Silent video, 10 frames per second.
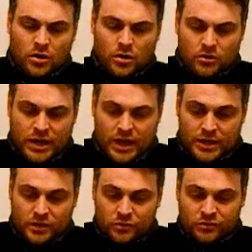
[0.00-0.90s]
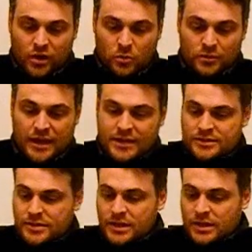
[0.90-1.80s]
Okay, so there's
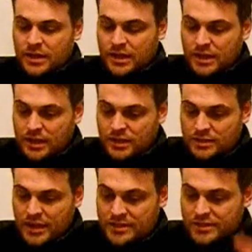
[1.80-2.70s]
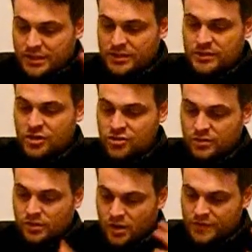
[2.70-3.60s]
the
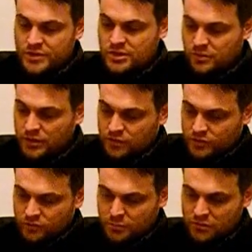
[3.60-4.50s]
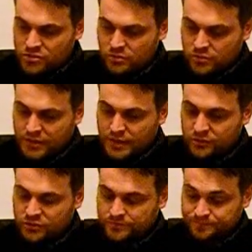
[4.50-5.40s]
condition. Are they sowing spiritual
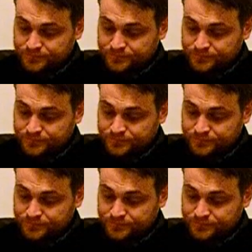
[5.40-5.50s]
things?